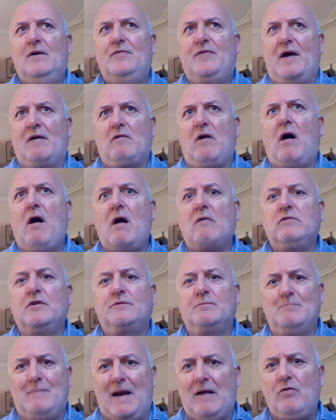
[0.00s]
There are,
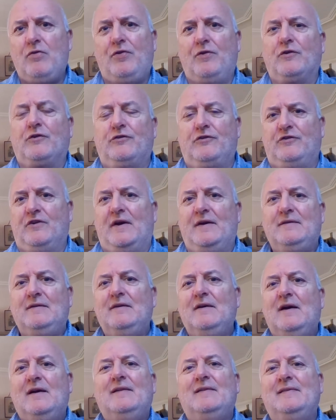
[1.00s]
as Malthus
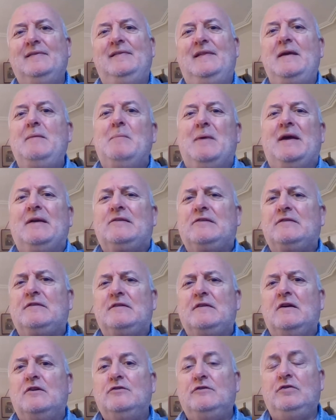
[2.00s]
said,
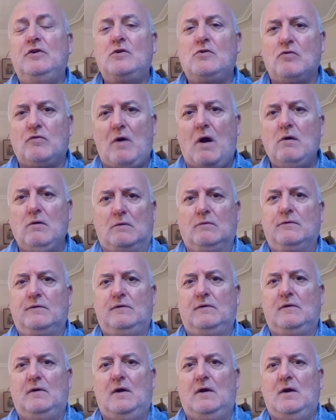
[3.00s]
limits to
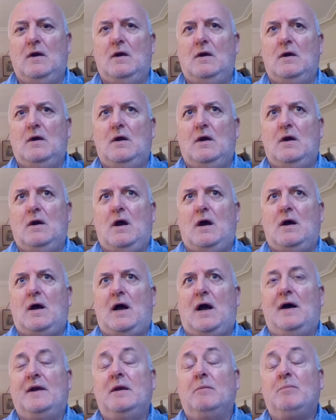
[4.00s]
growth.
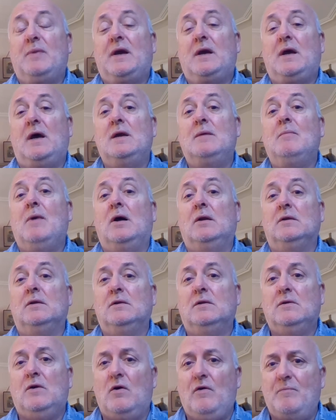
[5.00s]
And it became a
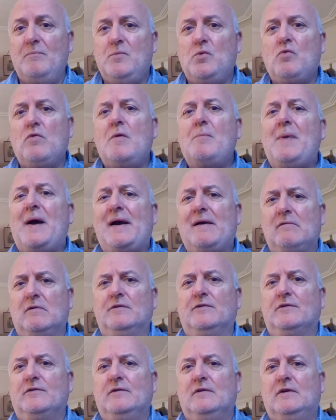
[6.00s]
lot more
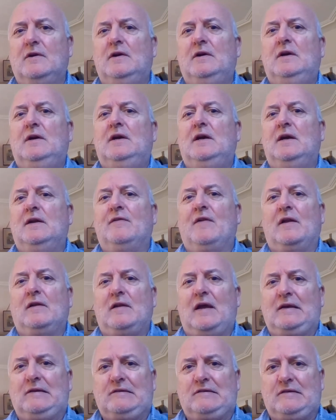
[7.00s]
apparent in the
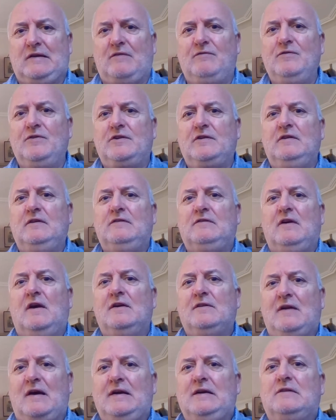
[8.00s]
late 70s
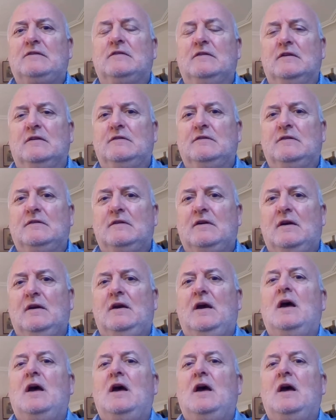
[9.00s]
and 80s